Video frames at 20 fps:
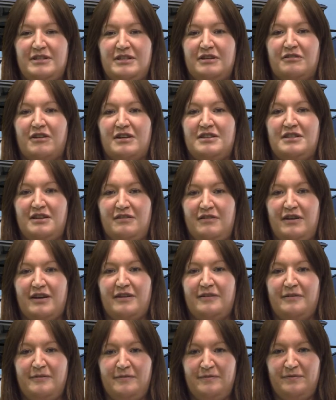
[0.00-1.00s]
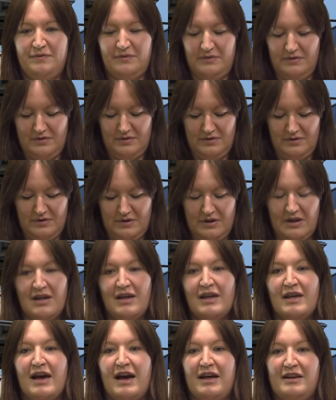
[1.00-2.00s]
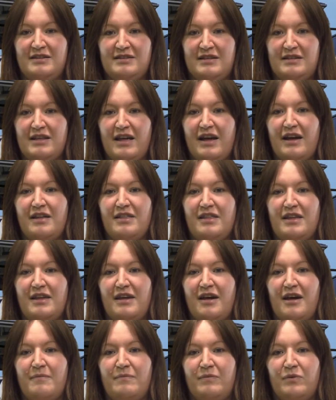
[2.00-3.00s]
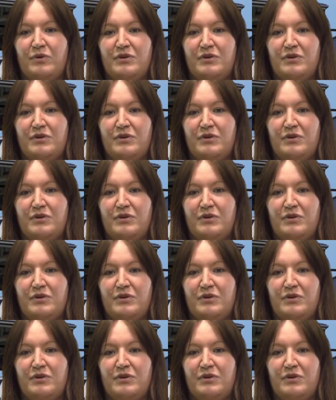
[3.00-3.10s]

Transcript: criteria. And as I said there,